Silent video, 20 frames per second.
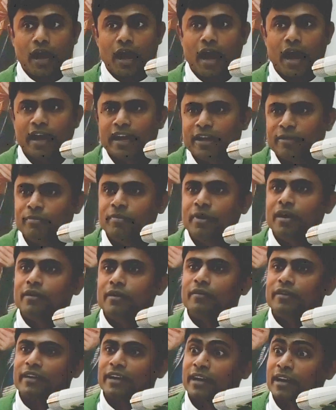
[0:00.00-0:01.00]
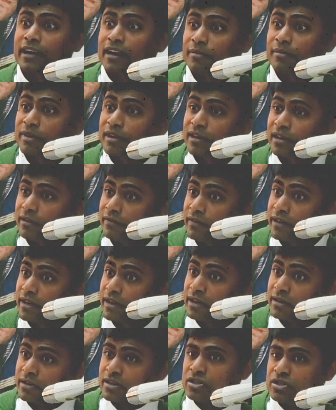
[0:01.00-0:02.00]
I am economically
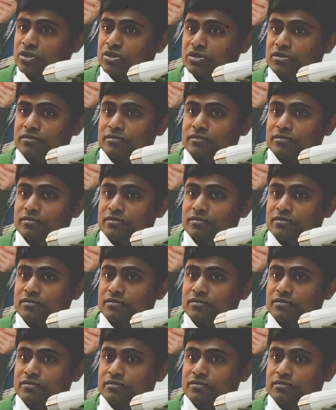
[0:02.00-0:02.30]
very rich.